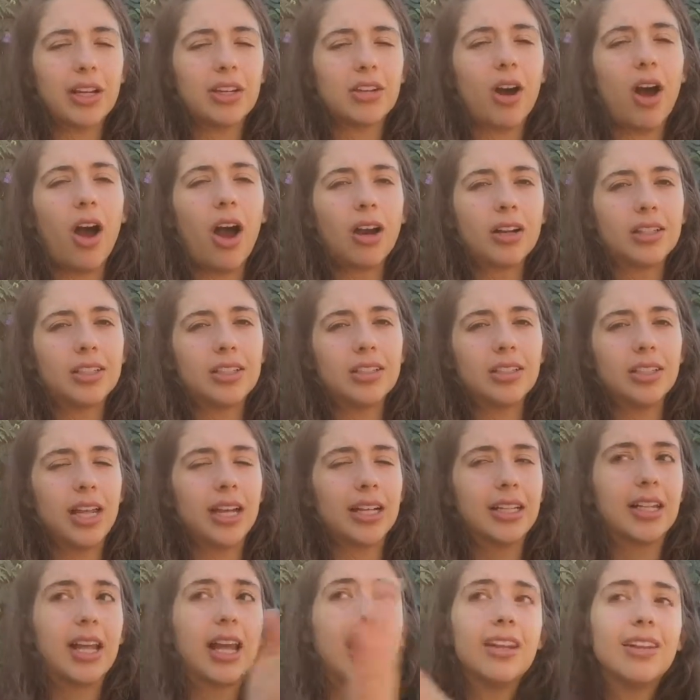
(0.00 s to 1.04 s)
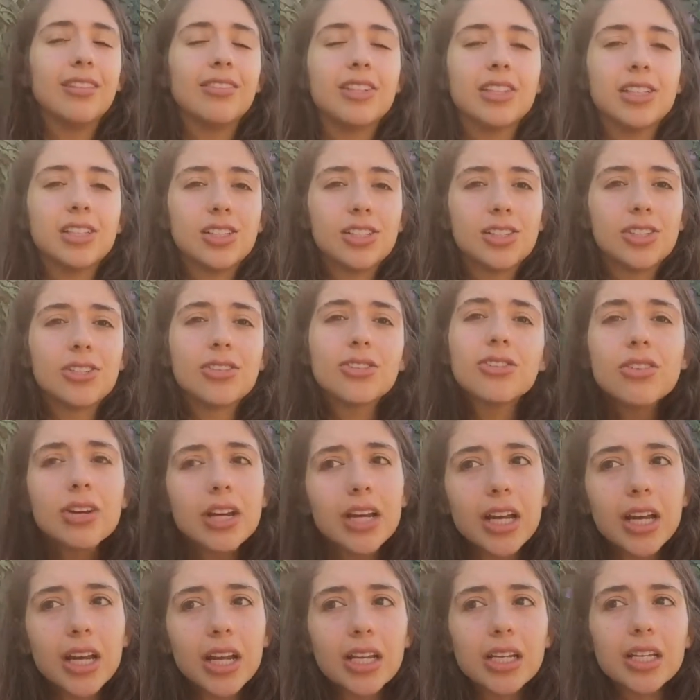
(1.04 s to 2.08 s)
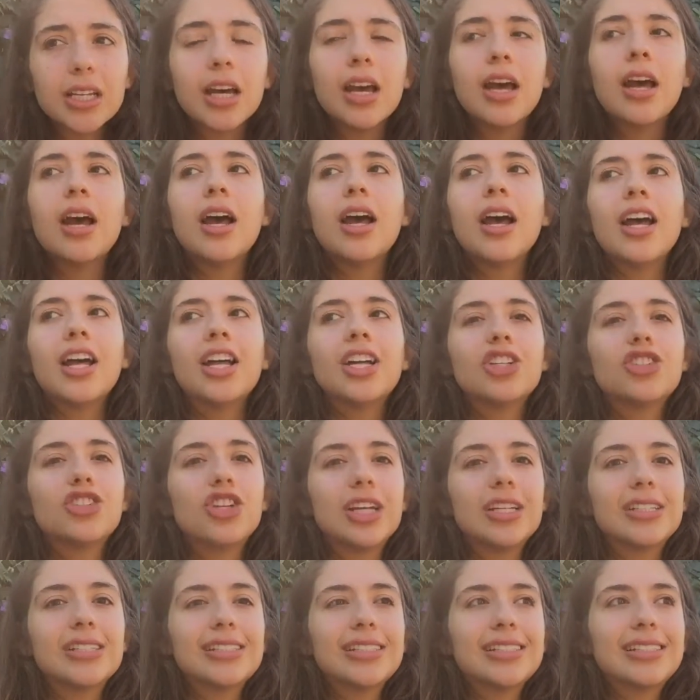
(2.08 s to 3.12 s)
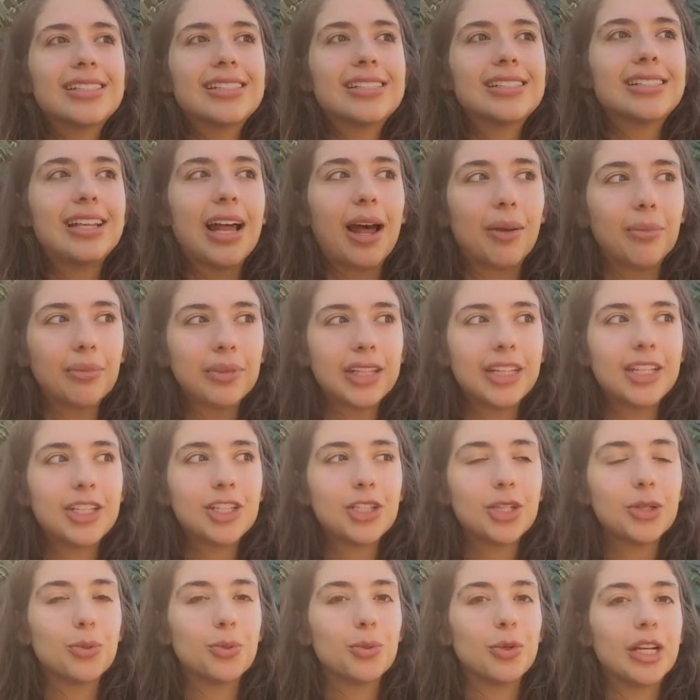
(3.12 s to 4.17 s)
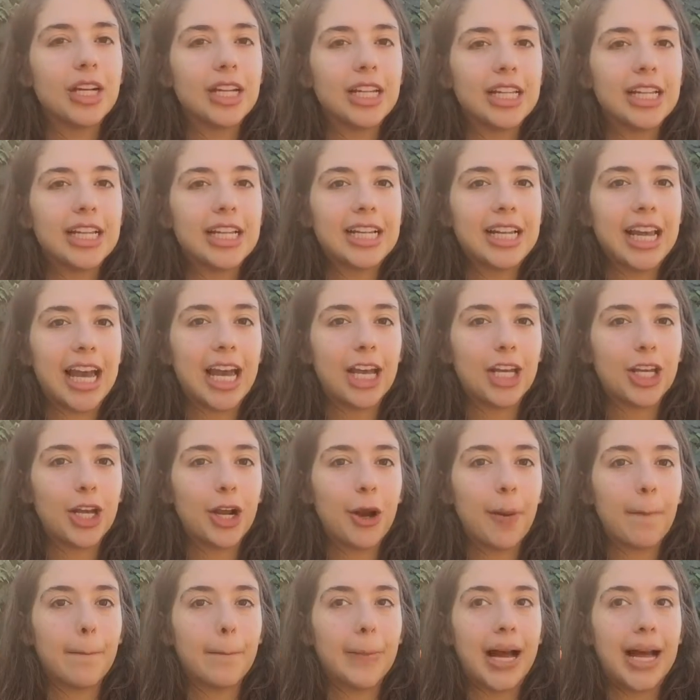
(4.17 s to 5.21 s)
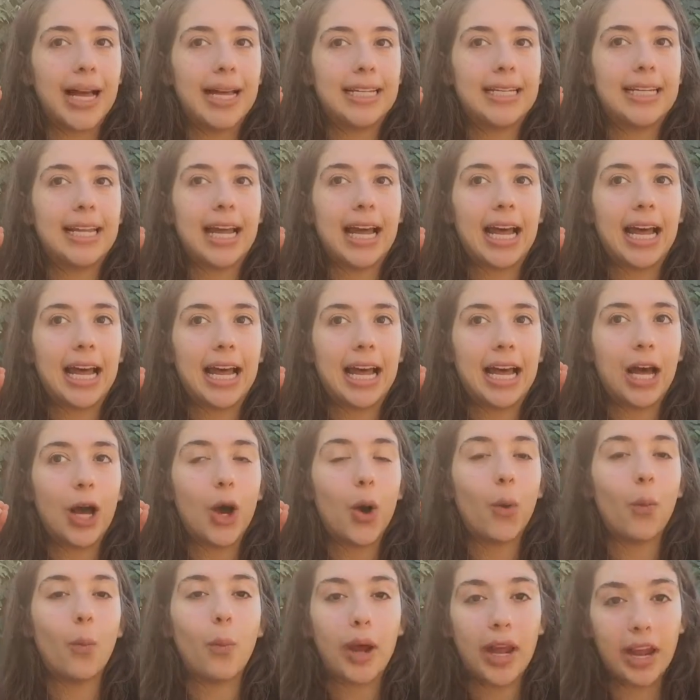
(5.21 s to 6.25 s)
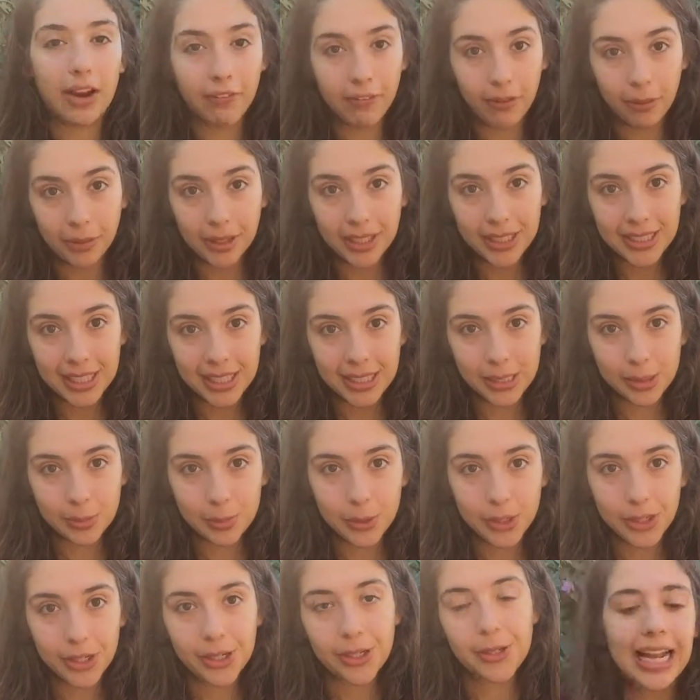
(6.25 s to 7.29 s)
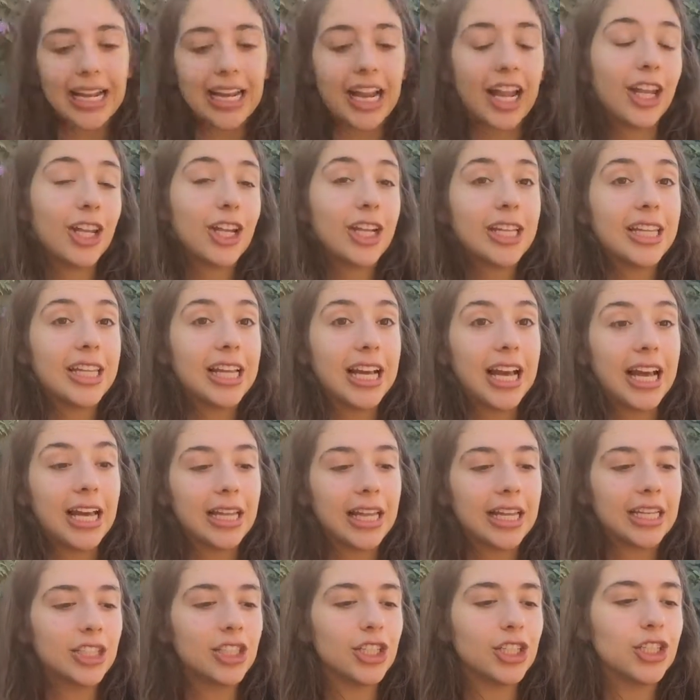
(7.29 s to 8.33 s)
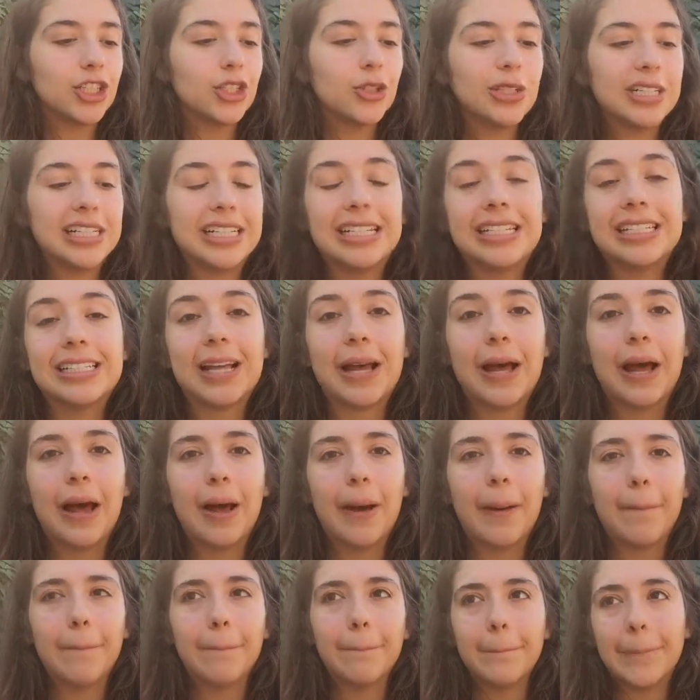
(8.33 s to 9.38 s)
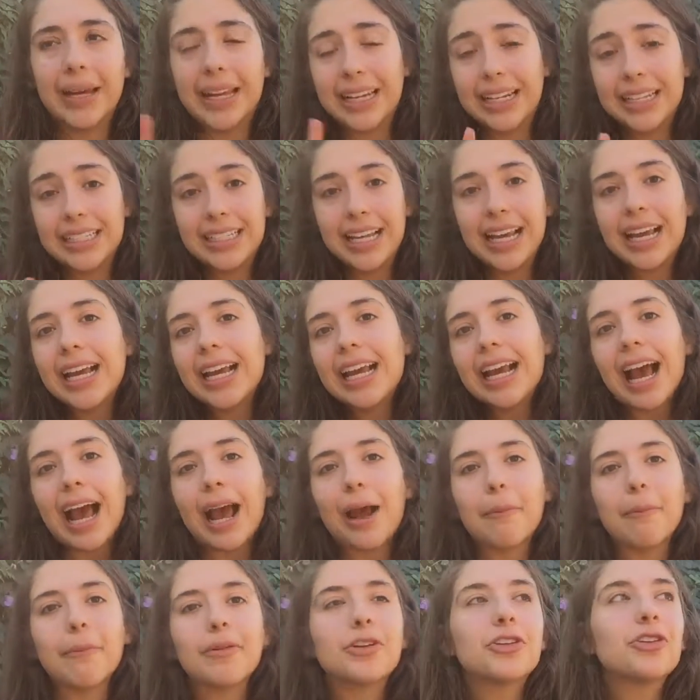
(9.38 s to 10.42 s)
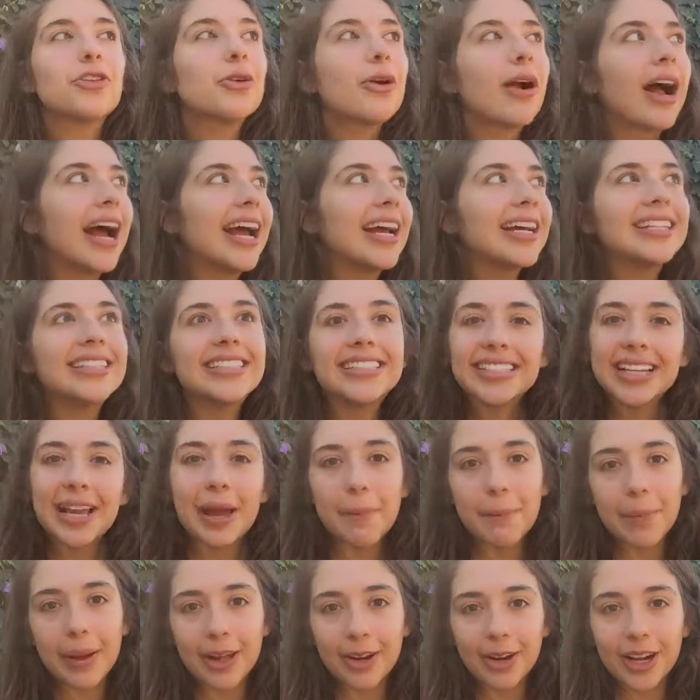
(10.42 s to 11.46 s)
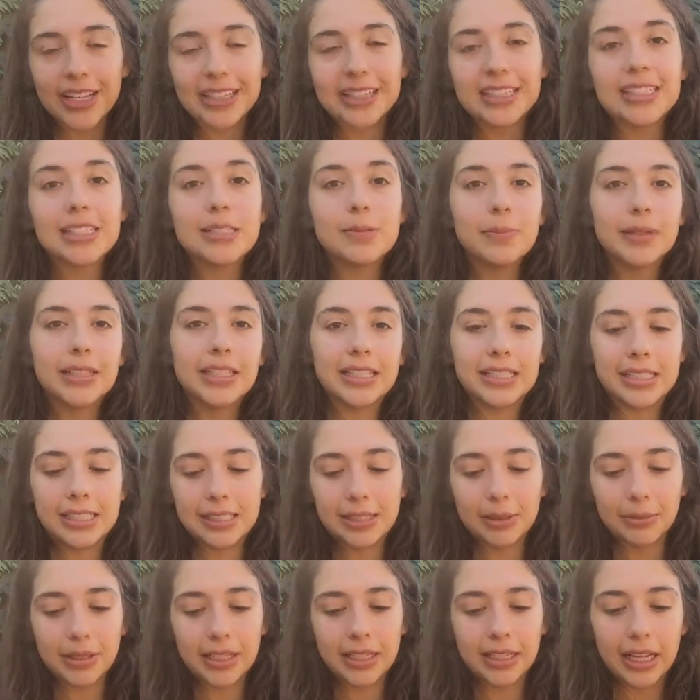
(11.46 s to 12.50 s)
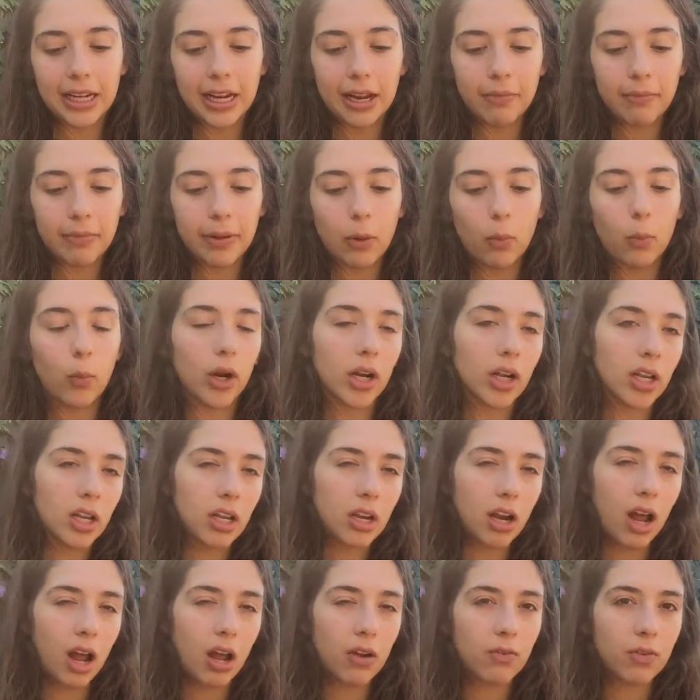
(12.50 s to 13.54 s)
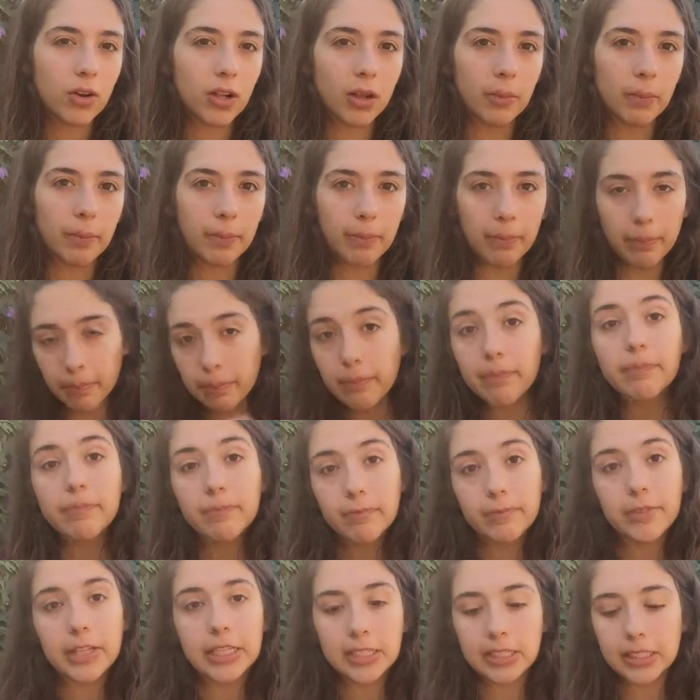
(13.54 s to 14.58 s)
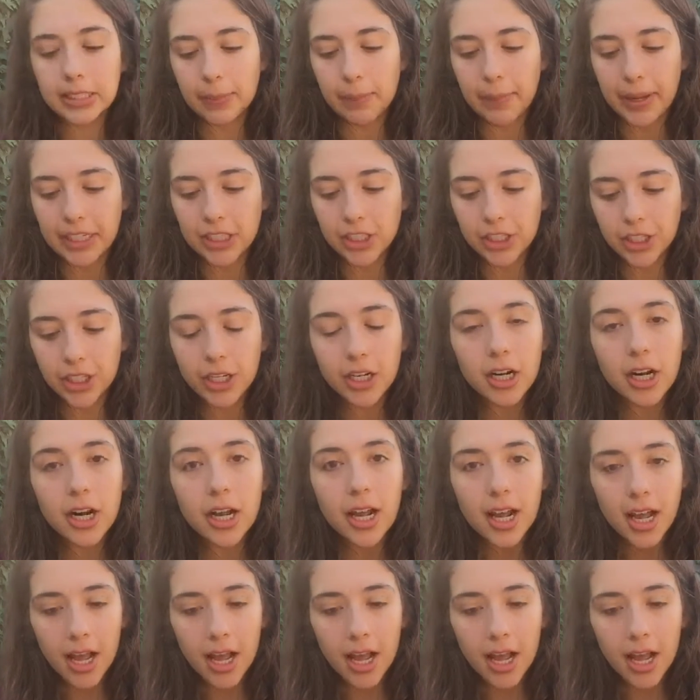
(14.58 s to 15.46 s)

my dog to like the end of the street. Just something to really get your mind away from the textbook. Another thing I like to do is meditate. I'm trying to get better at this, but this is something that I've been working on for this semester.